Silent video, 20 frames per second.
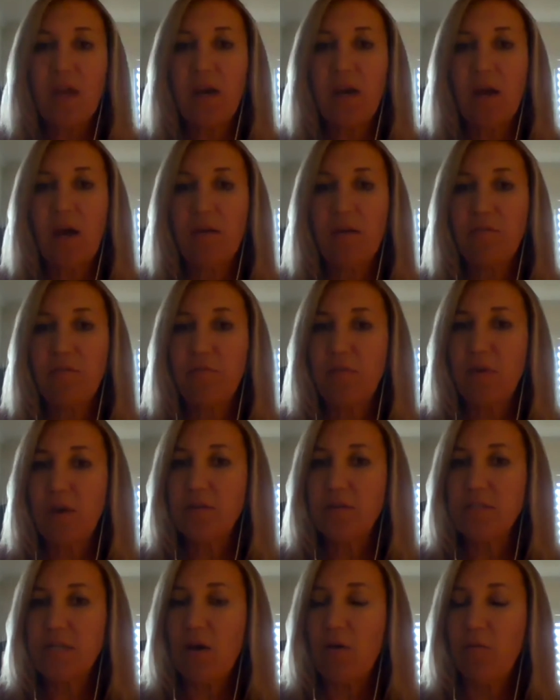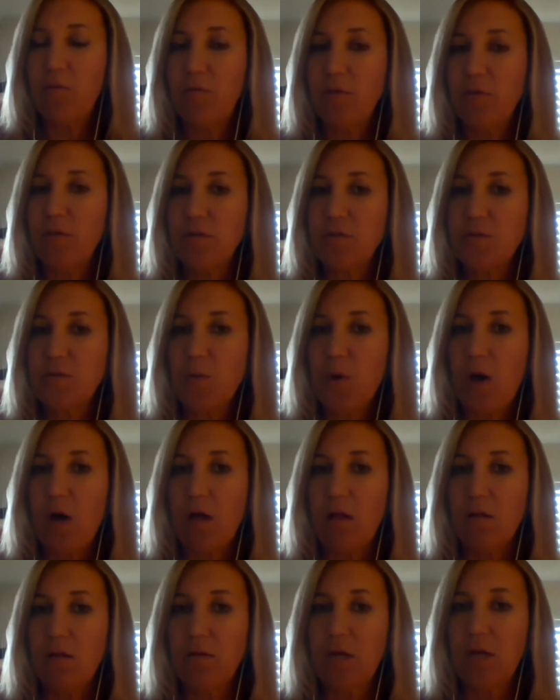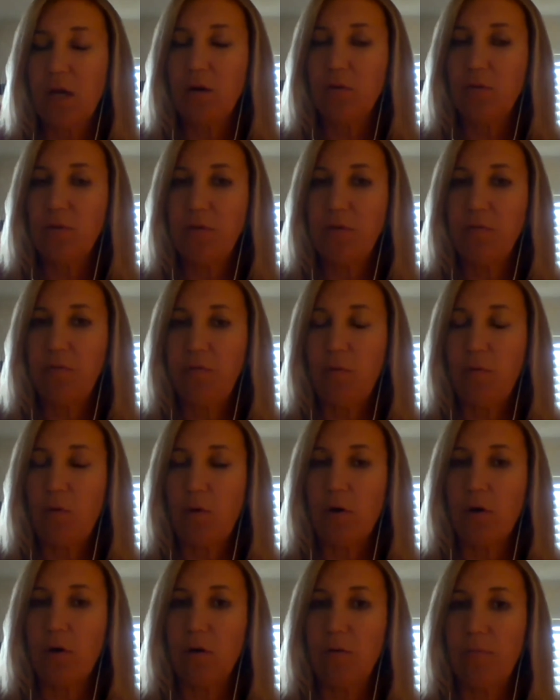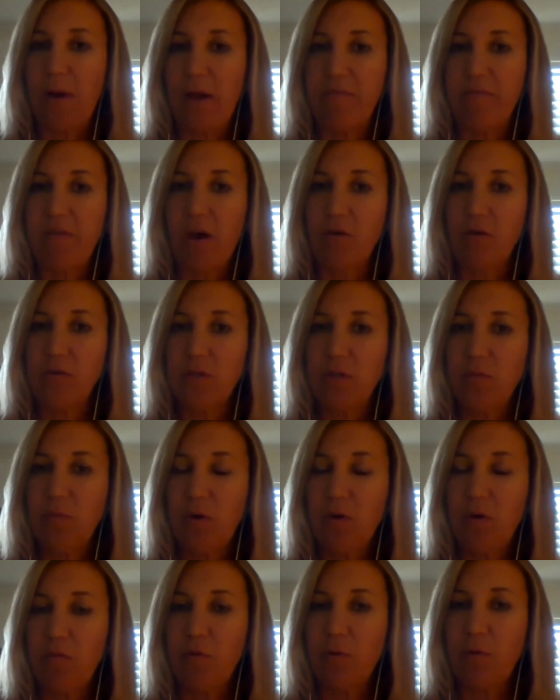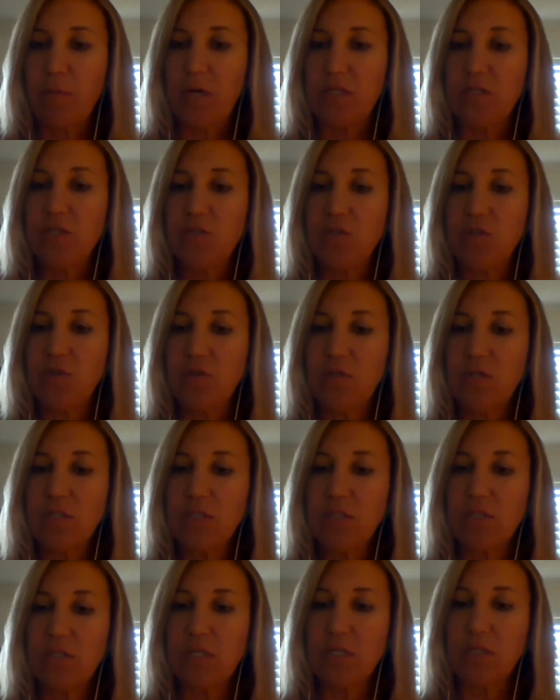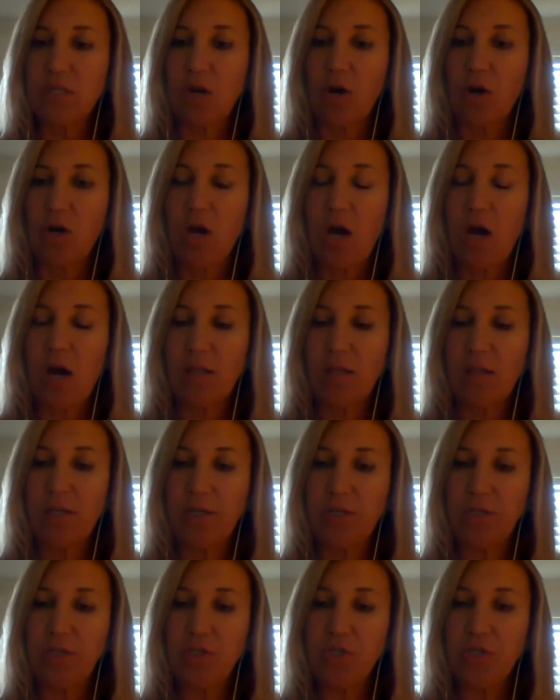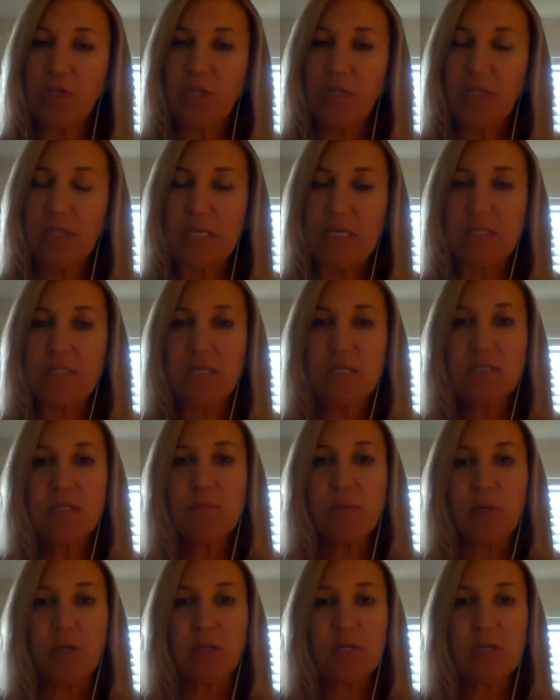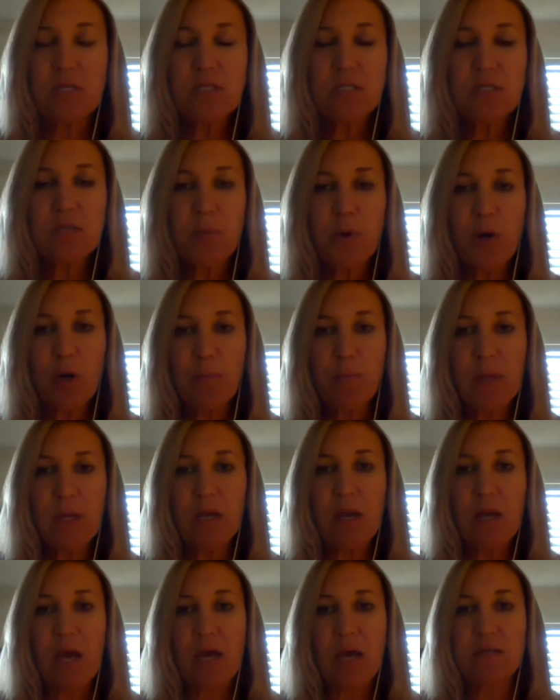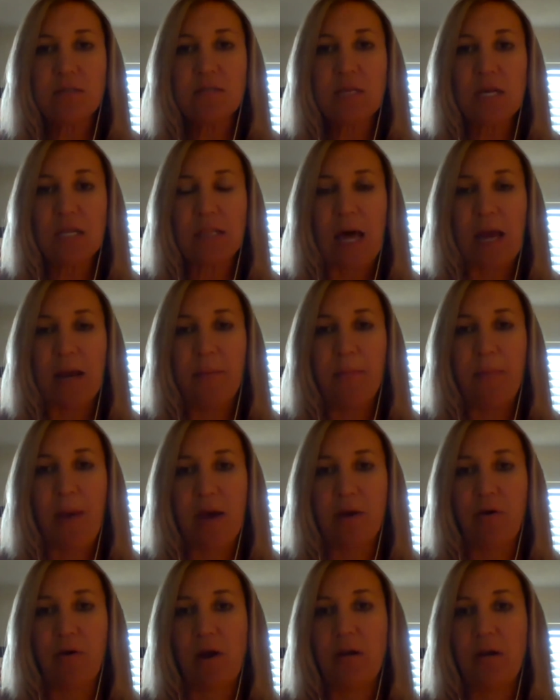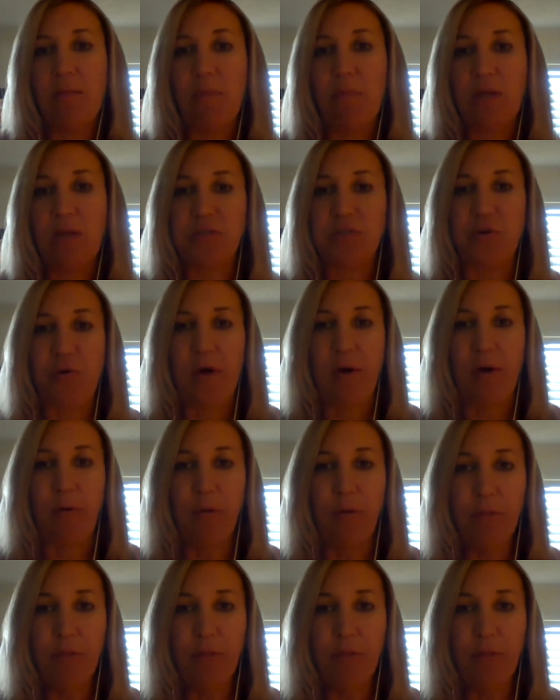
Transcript: I've found helpful as well, not only for my faculty, but for my students, is our college, the accessibilities department has a lot of background in mental health.